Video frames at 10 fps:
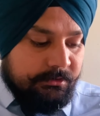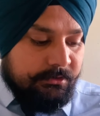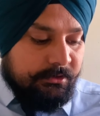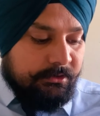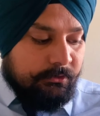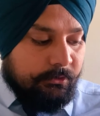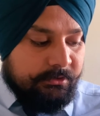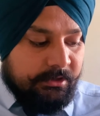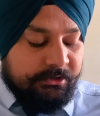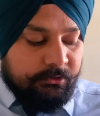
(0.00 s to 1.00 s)

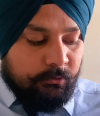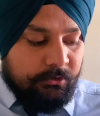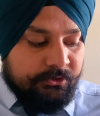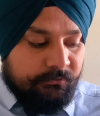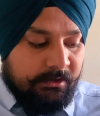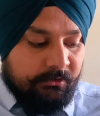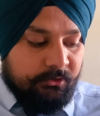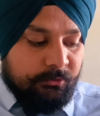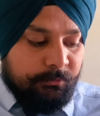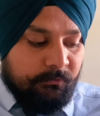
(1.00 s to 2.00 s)
then the knowledge of
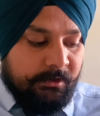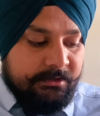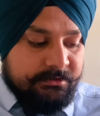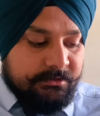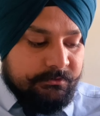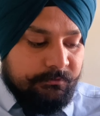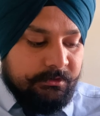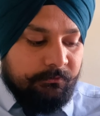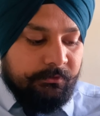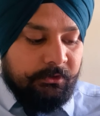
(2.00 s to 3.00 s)
algorithm provides us with
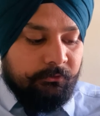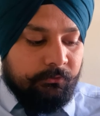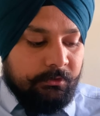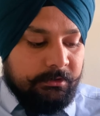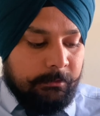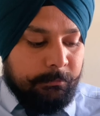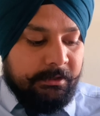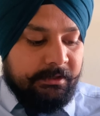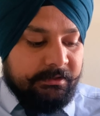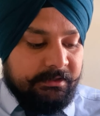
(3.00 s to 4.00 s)
a way of
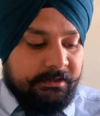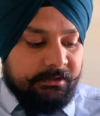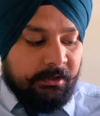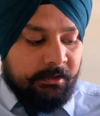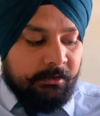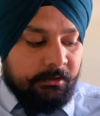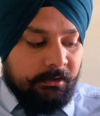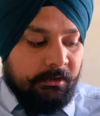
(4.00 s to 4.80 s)
contemplating the entire